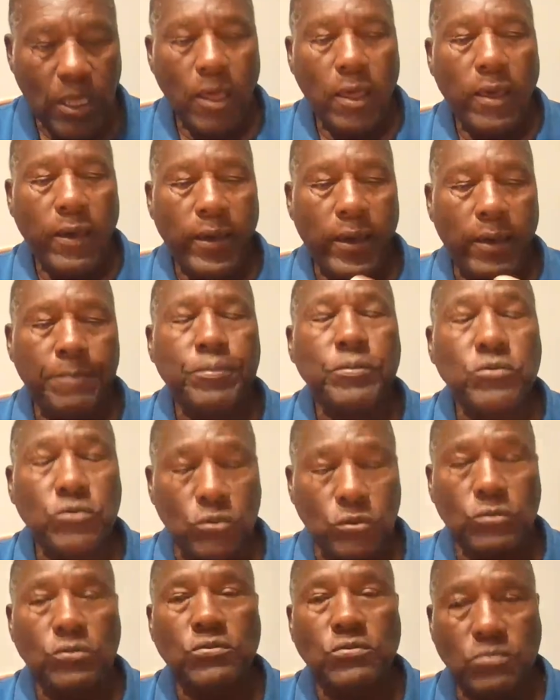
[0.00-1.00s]
and
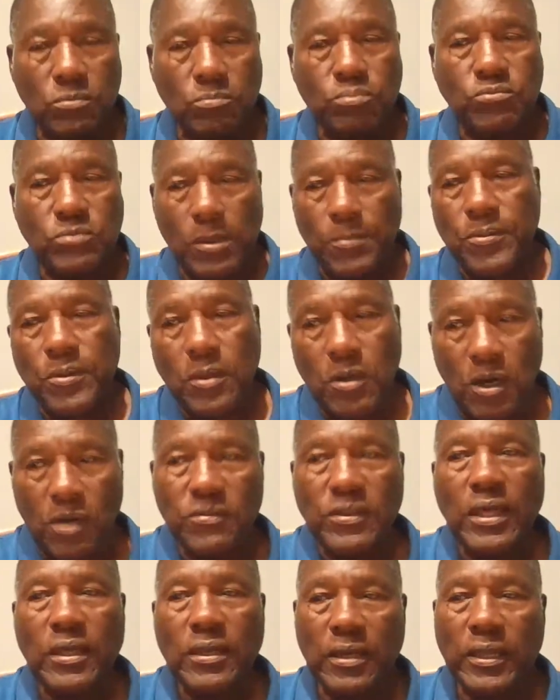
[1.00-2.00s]
produce something on
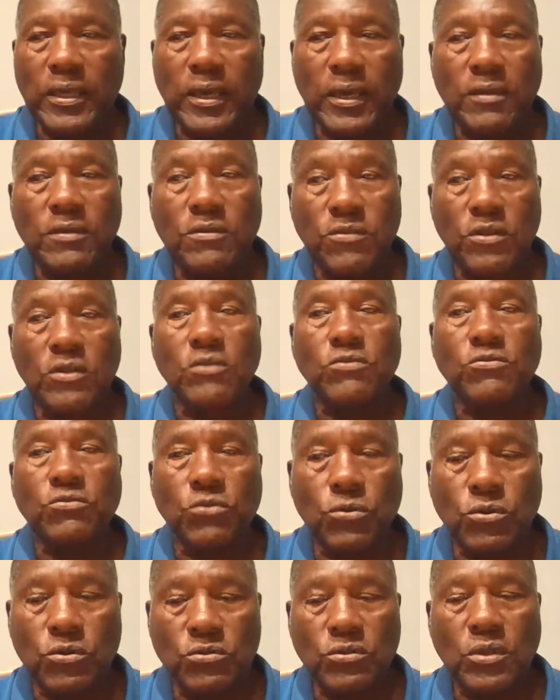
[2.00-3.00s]
that land, and then it's
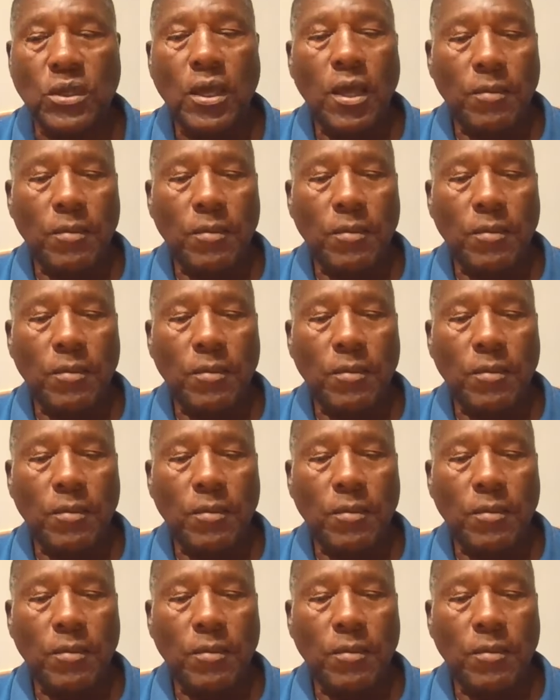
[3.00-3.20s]
yours.